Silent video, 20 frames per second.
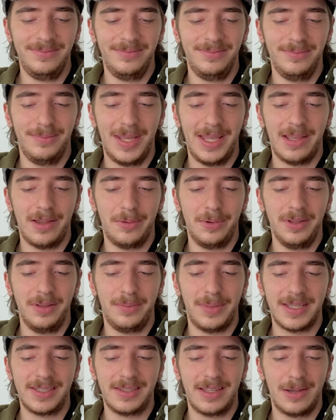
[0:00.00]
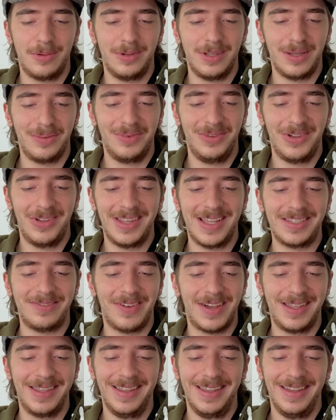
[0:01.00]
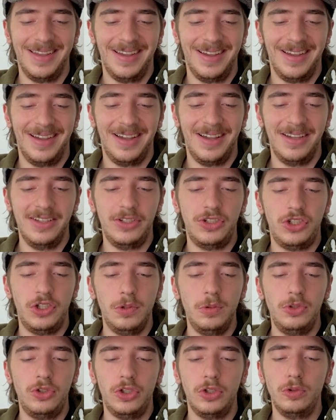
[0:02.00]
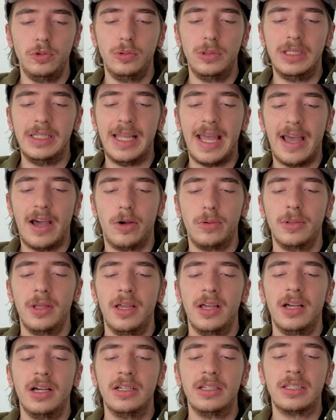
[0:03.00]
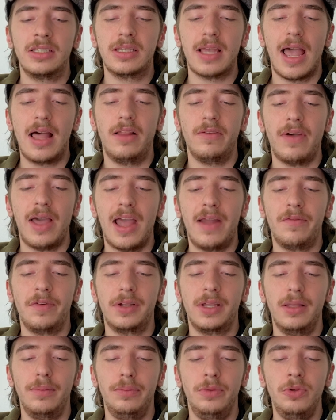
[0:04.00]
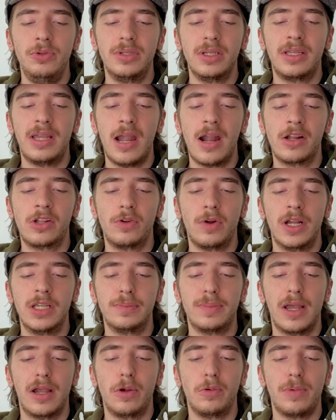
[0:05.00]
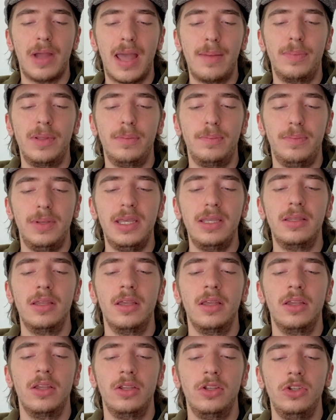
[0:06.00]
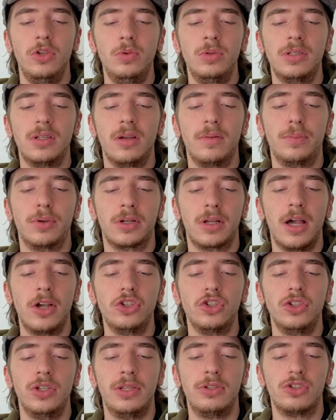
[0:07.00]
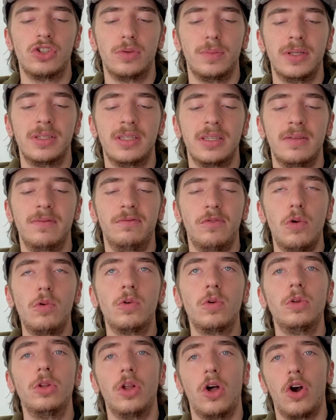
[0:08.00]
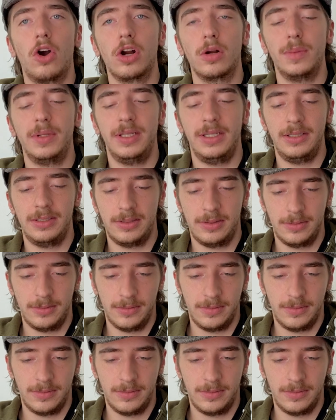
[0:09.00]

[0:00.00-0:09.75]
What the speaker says: Man, I really messed that one up. That's fine. Juju, noun, a style of African music characterized by a rapid beat, use of percussion instruments, and vocal harmonies.